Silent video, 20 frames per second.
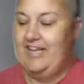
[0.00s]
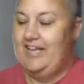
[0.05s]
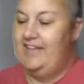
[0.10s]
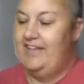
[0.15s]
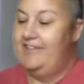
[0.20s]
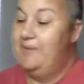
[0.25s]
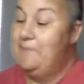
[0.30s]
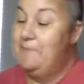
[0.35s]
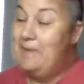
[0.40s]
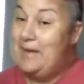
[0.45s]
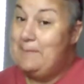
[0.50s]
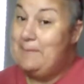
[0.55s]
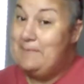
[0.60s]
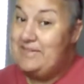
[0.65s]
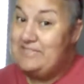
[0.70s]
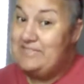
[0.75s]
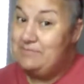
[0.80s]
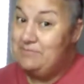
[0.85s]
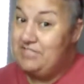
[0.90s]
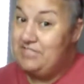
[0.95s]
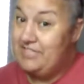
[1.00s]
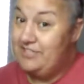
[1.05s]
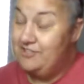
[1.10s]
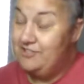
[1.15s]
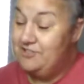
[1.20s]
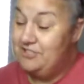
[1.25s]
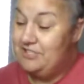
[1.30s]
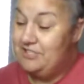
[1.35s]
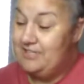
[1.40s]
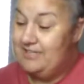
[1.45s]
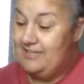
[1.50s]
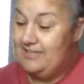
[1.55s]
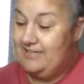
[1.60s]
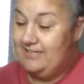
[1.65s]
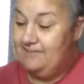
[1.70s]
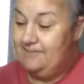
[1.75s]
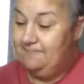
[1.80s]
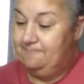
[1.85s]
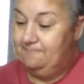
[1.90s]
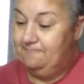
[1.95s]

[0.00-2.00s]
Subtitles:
There might be some tears tonight.